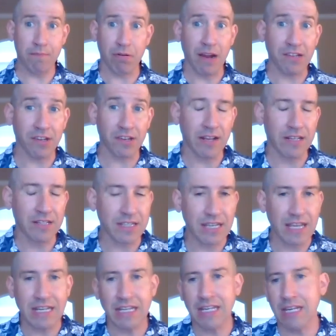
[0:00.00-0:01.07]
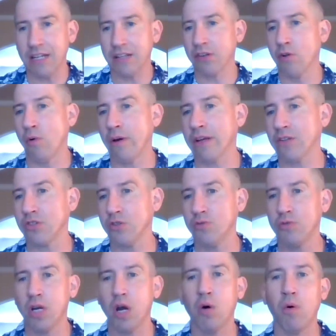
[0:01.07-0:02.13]
president, and he is going
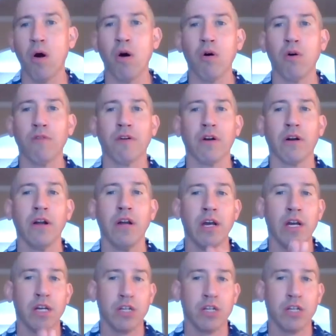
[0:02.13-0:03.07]
to go over